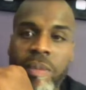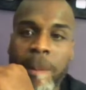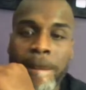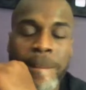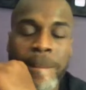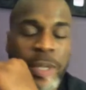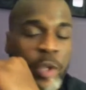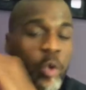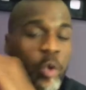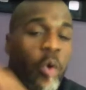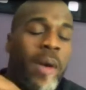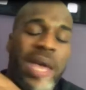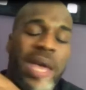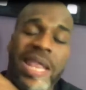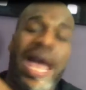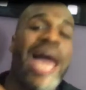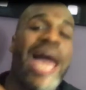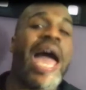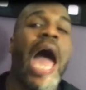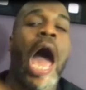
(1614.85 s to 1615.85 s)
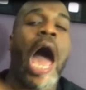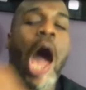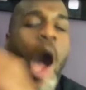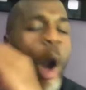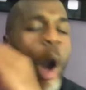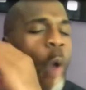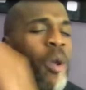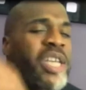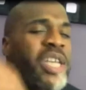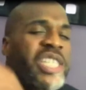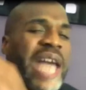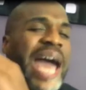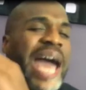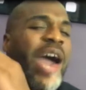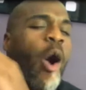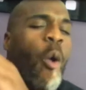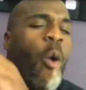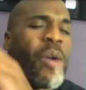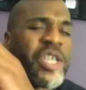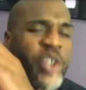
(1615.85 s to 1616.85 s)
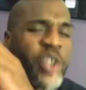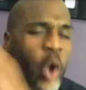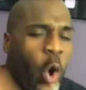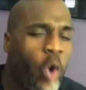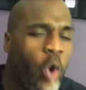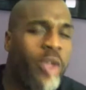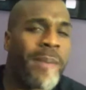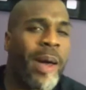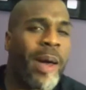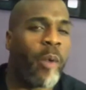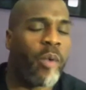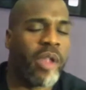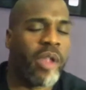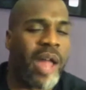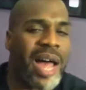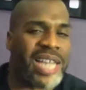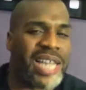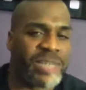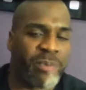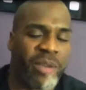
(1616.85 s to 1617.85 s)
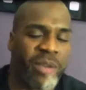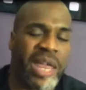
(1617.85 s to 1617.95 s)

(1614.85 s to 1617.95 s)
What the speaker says: blew. And I always heard about Will Ospreay.